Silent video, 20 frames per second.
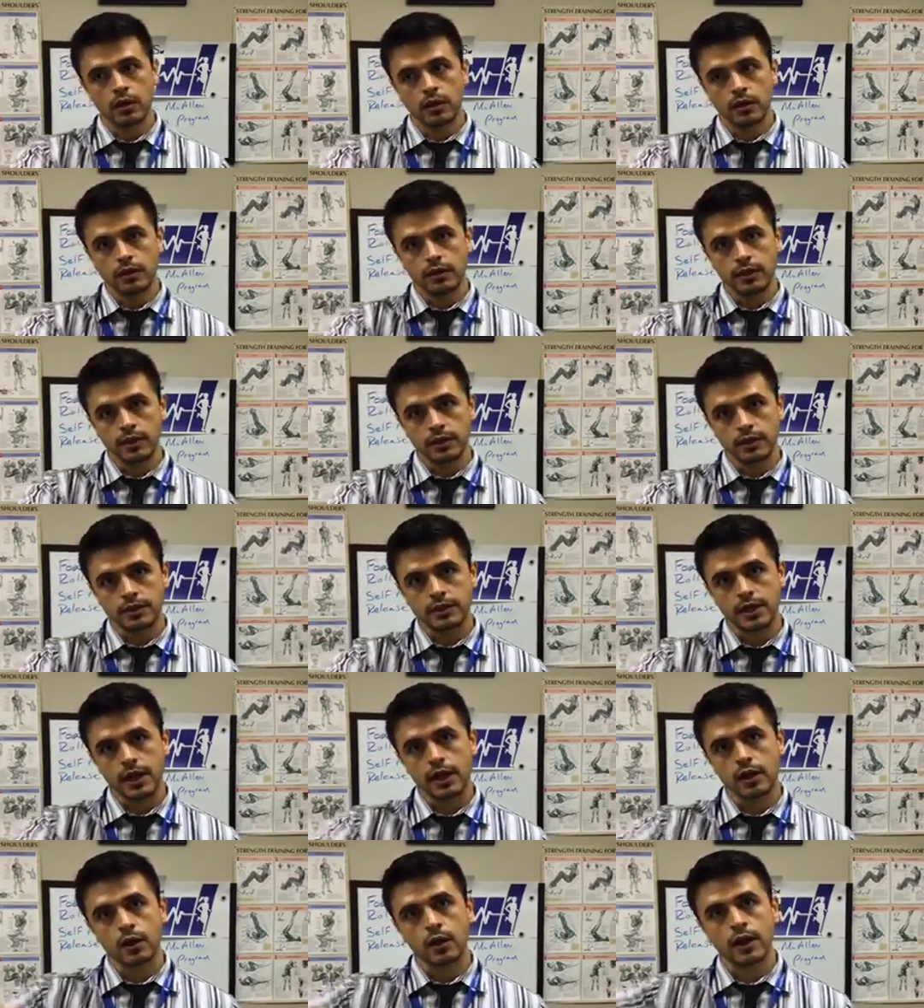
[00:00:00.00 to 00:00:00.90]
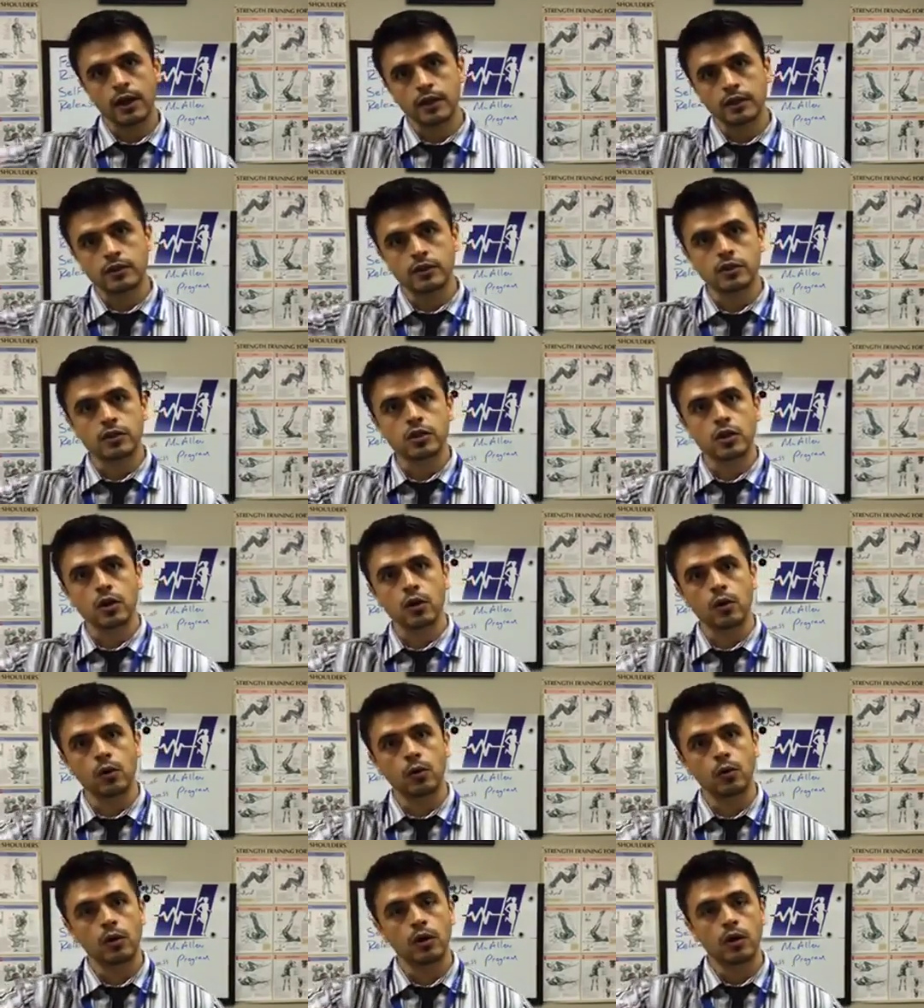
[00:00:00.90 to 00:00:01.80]
the entire head to
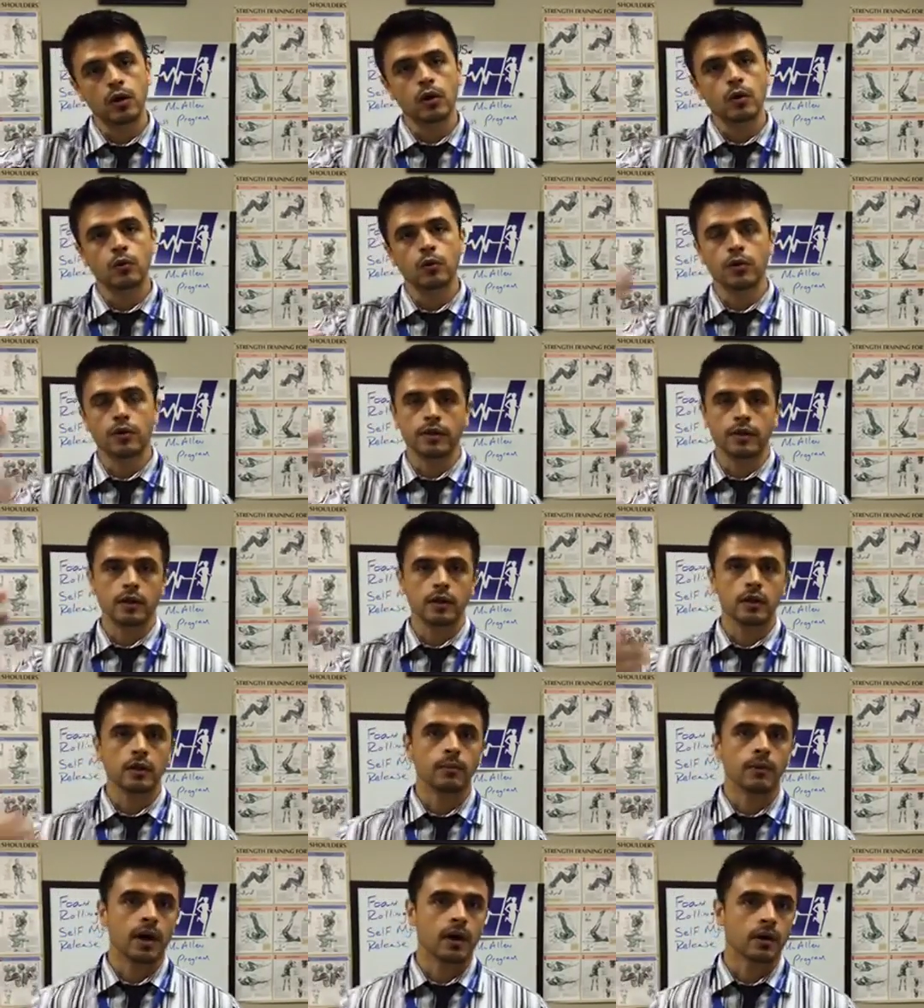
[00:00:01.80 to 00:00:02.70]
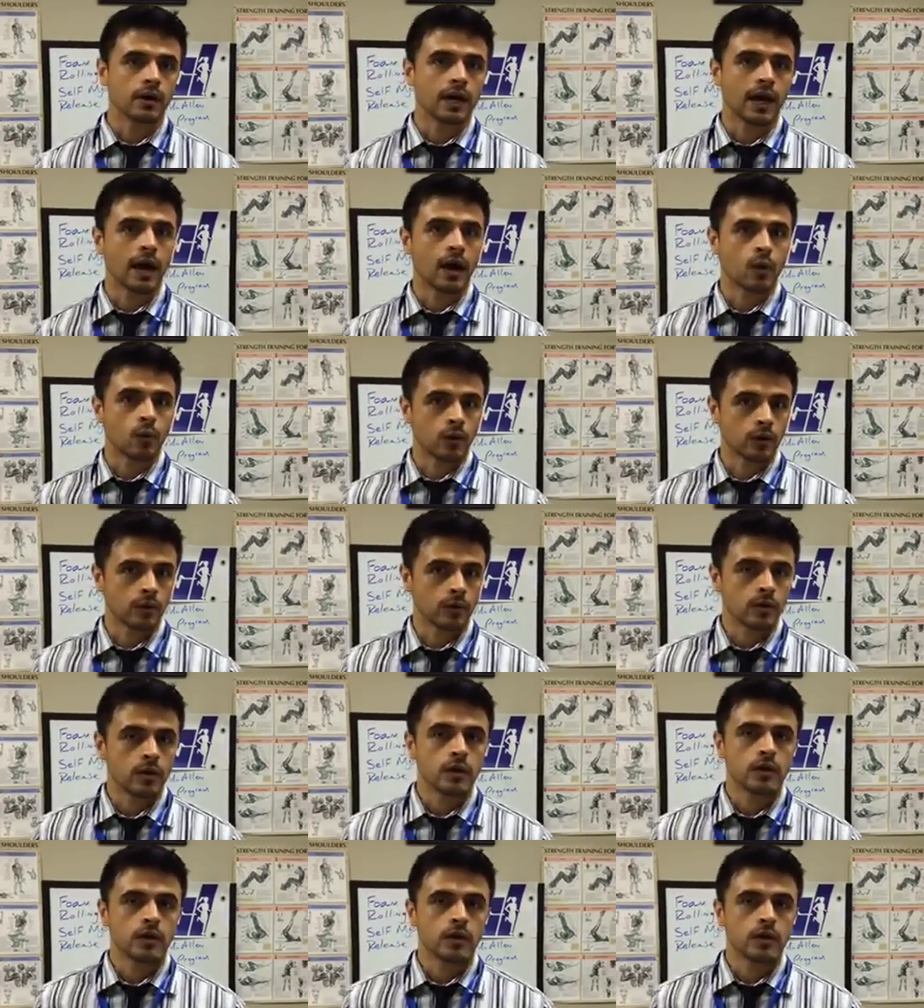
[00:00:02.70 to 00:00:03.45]
toe within about an hour.